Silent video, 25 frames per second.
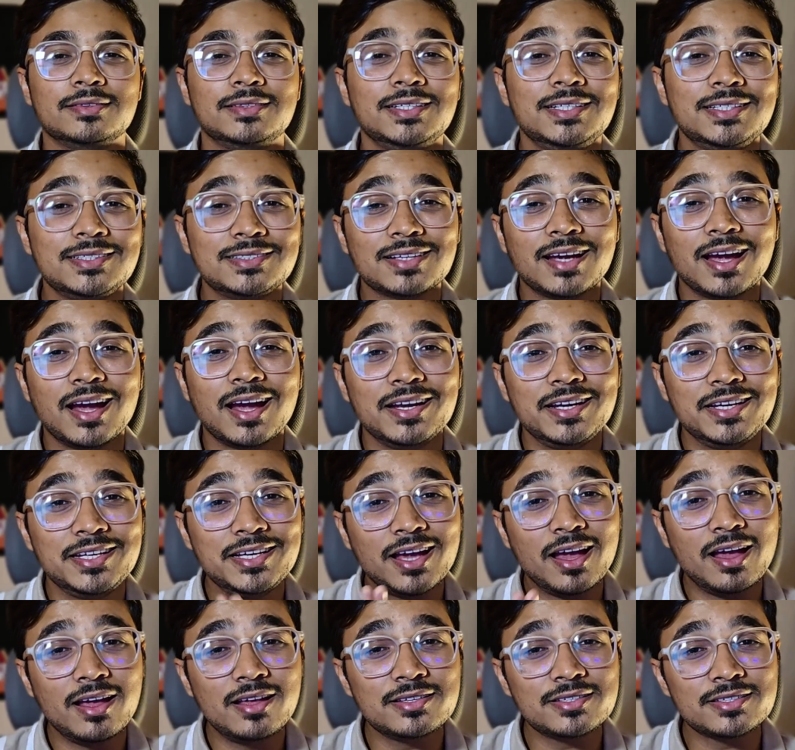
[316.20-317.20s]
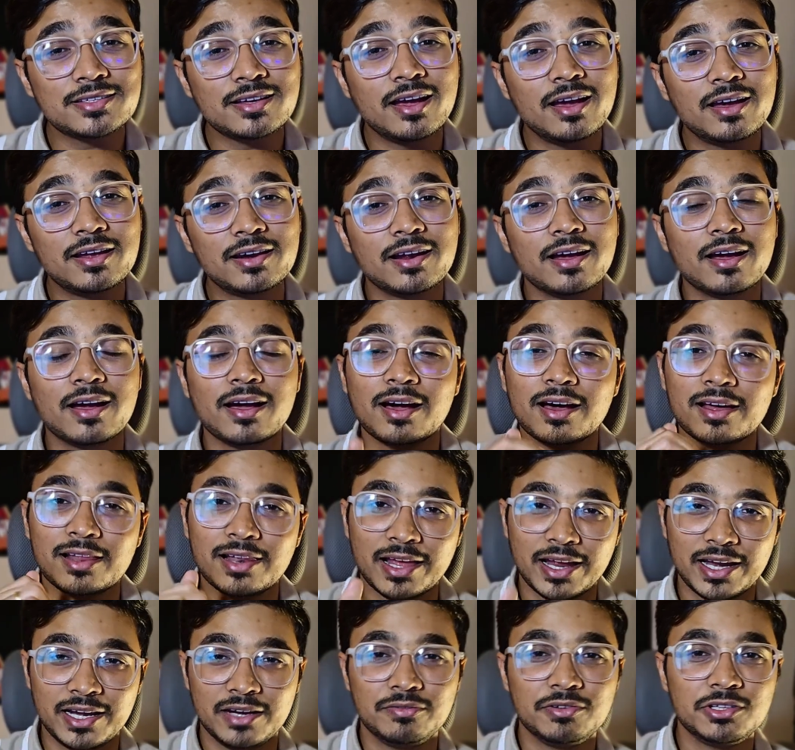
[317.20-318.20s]
These ideas are
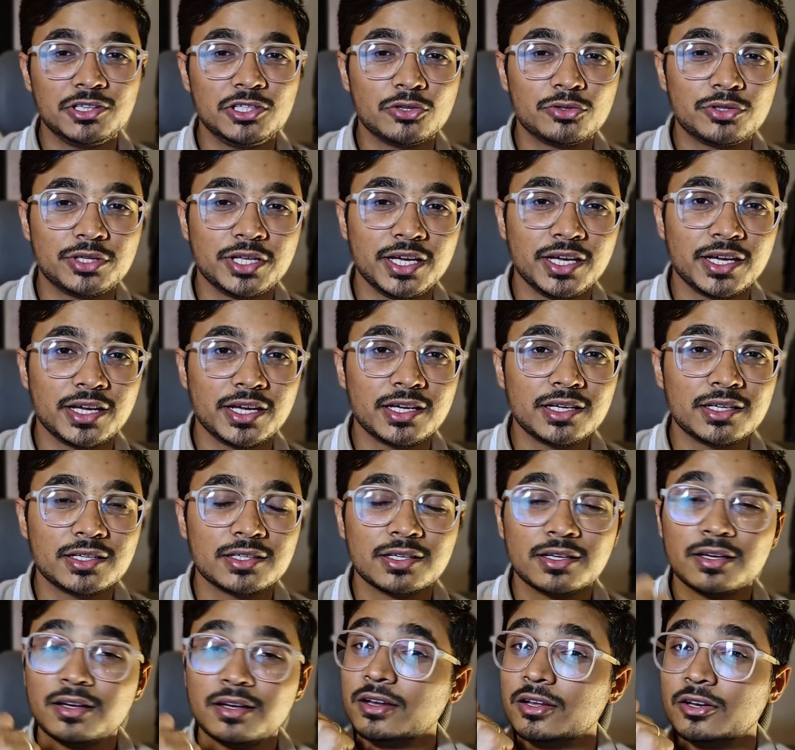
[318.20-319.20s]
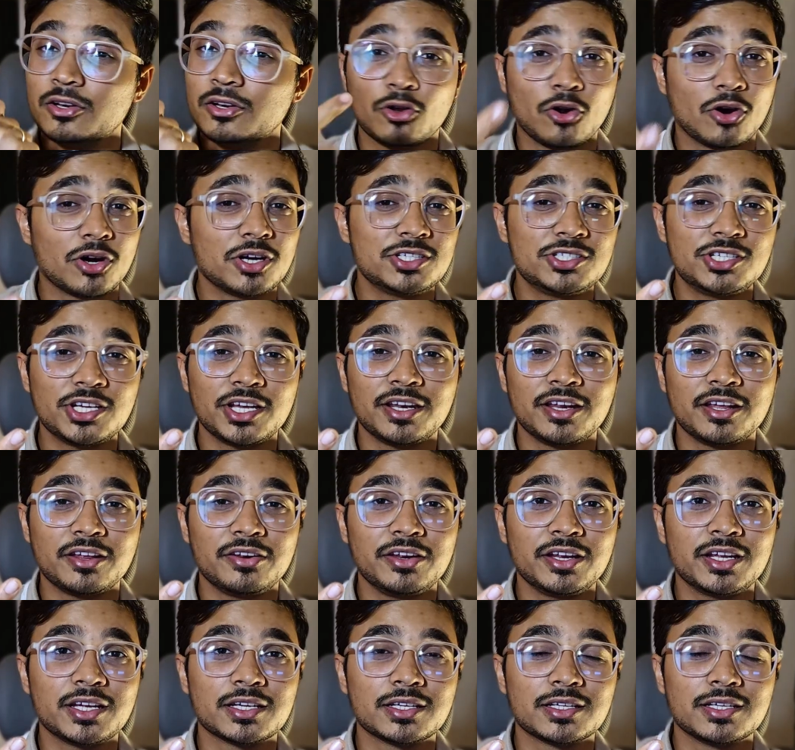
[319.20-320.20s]
aligned with your thinking, not
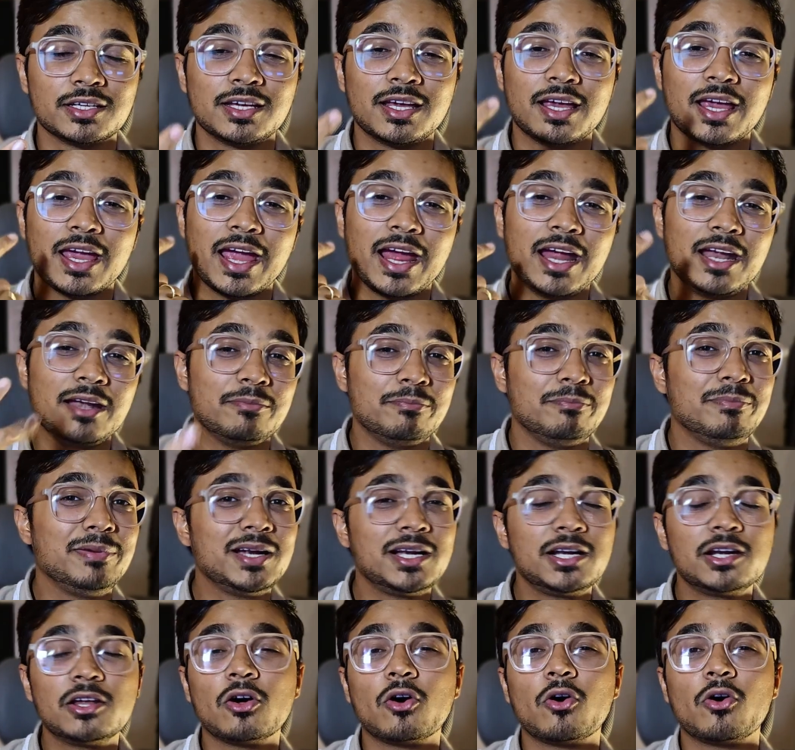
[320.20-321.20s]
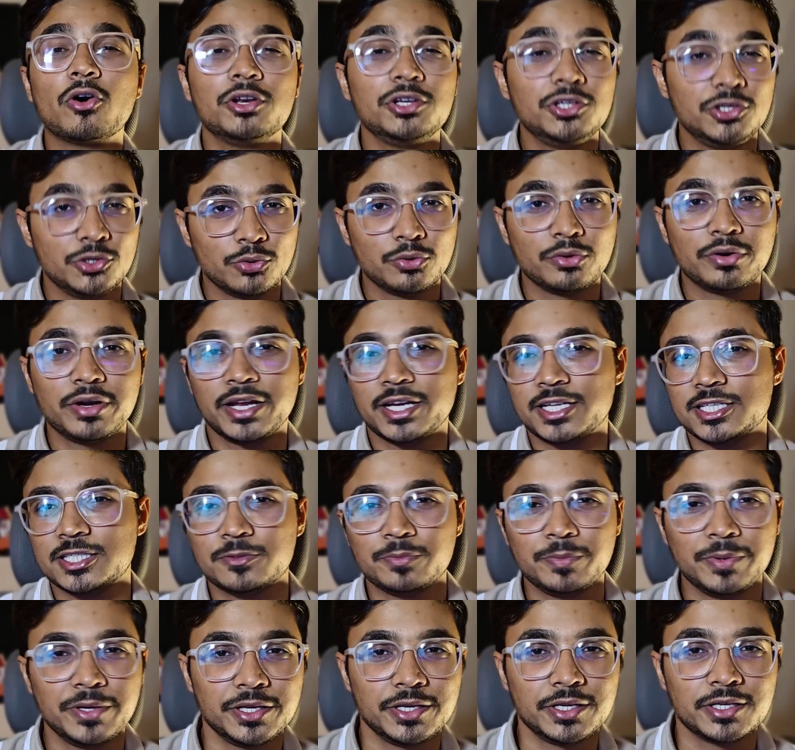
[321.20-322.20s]
generic, and build on your
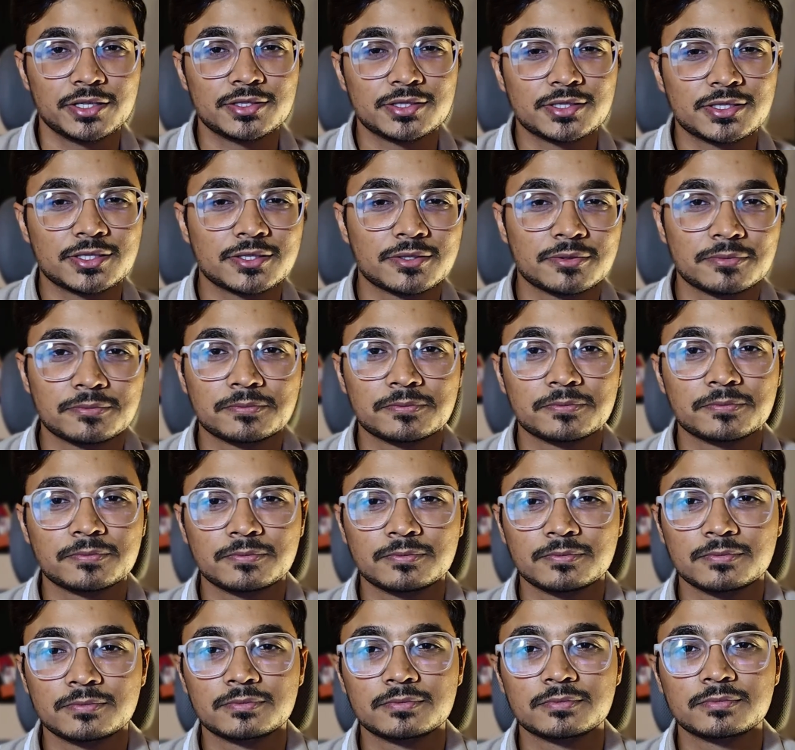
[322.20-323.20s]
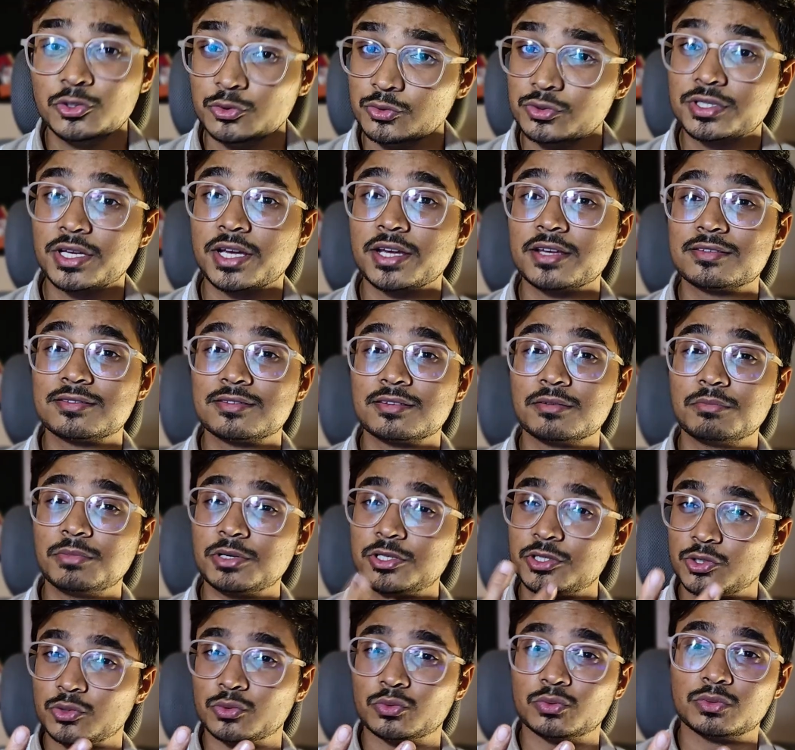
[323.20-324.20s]
experience. Use case
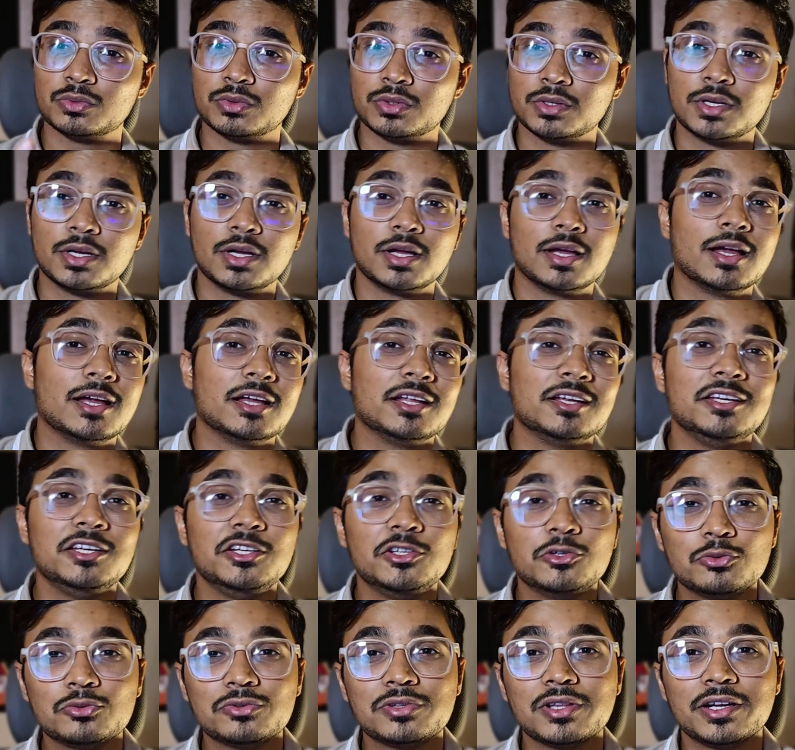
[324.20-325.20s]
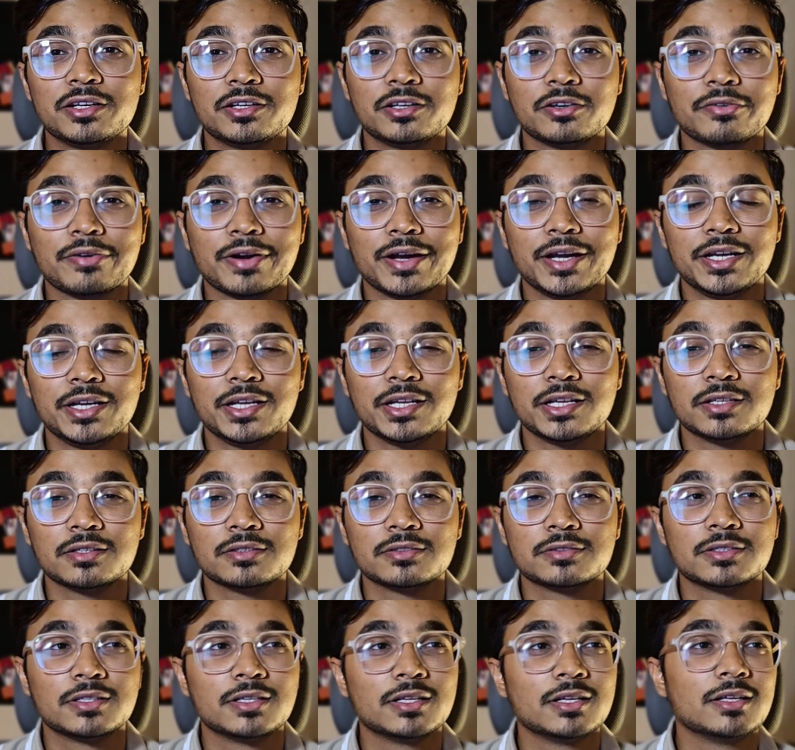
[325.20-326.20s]
number 2, newsletter writing.
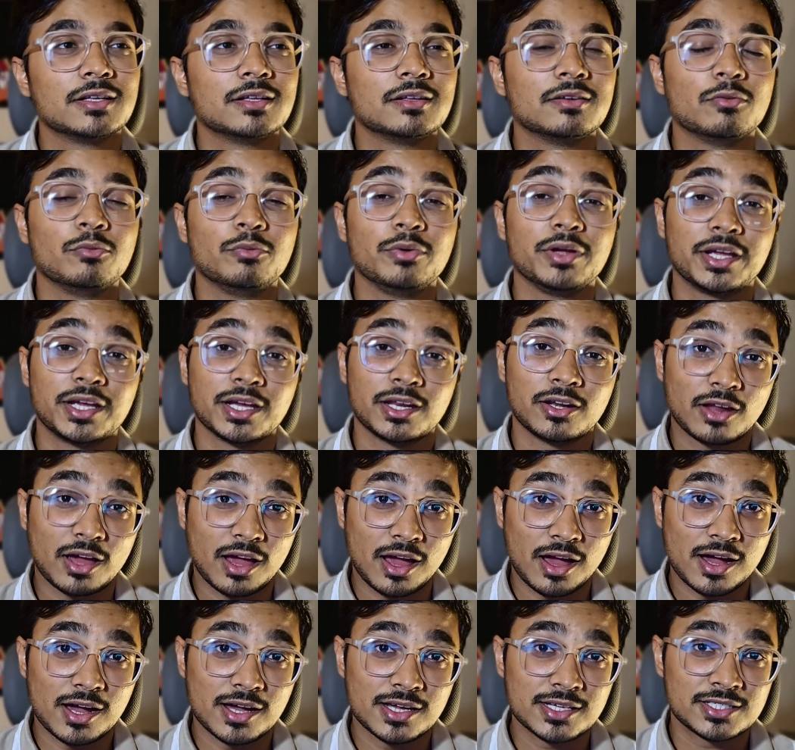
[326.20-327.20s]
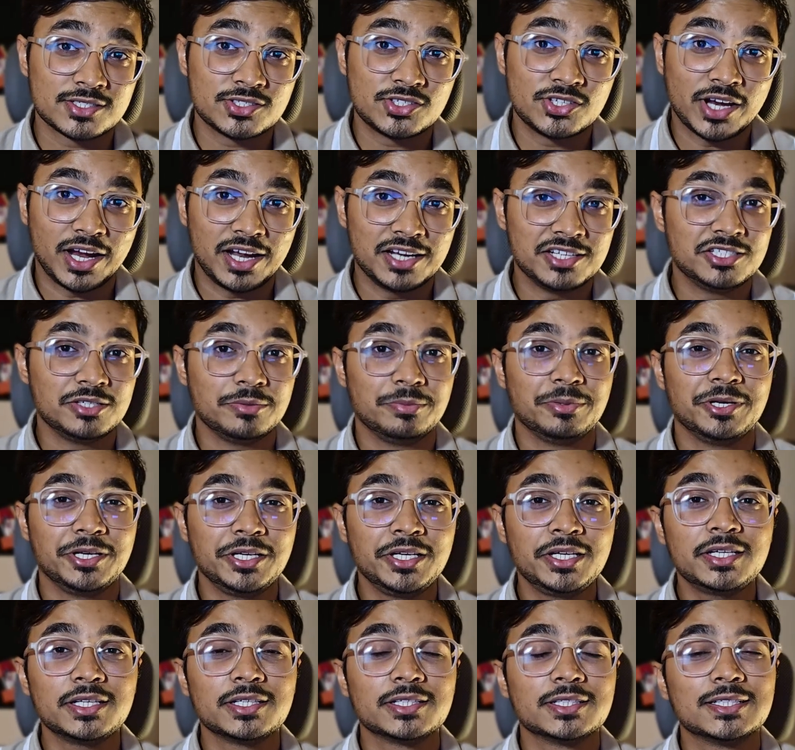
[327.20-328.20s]
We can ask
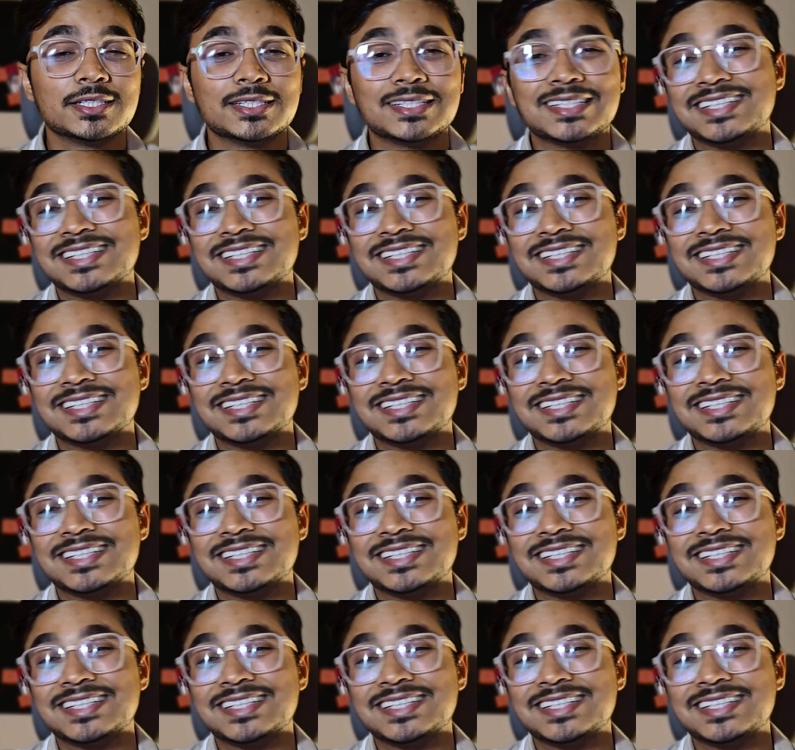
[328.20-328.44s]
ChatGPT,